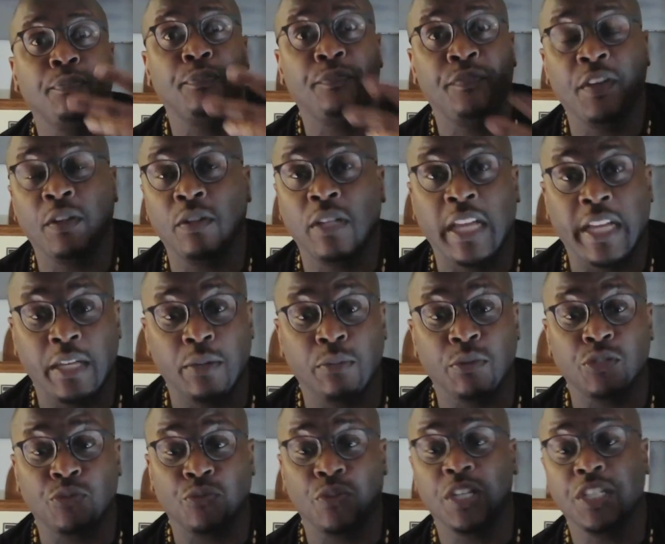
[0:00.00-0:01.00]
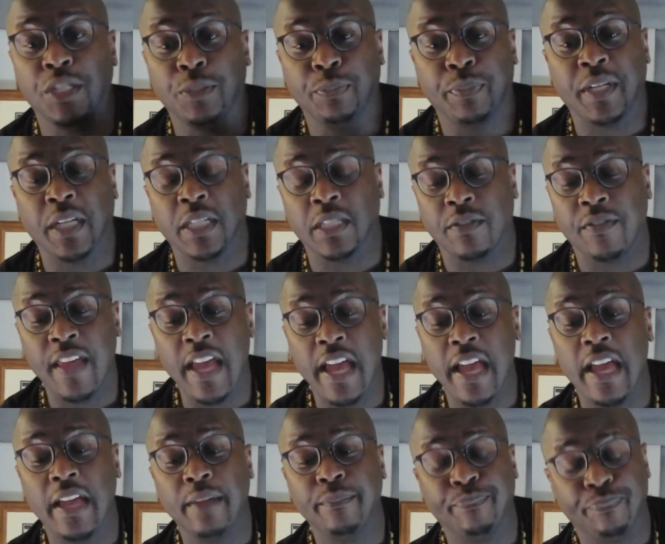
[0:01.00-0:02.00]
felt like it was rushed because of
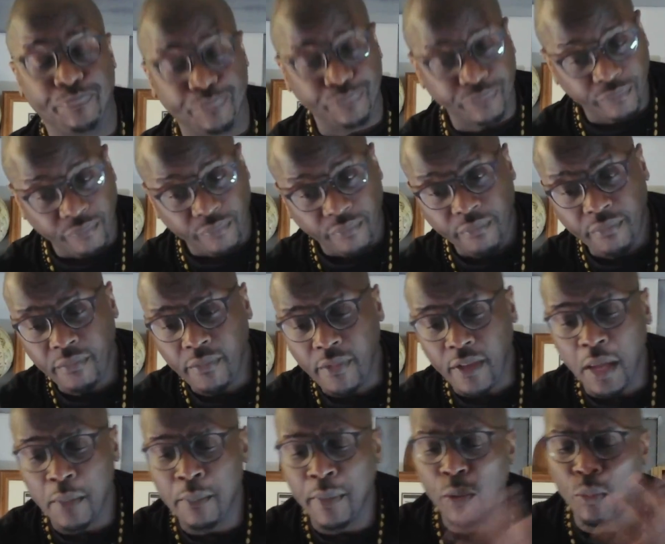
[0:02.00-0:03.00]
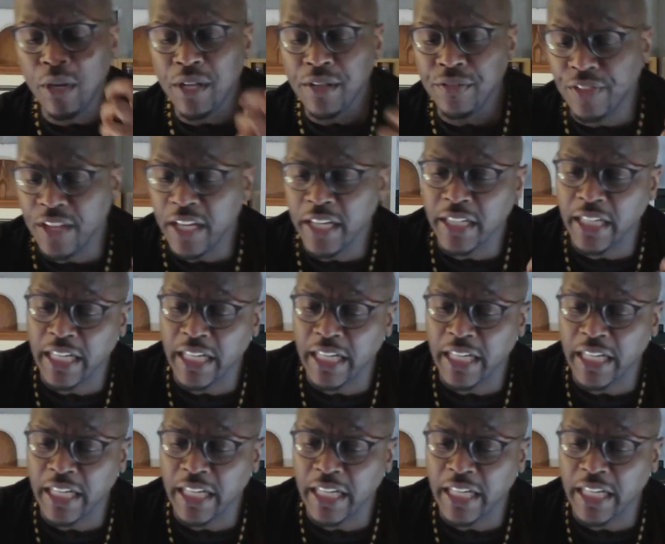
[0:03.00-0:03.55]
that. But one thing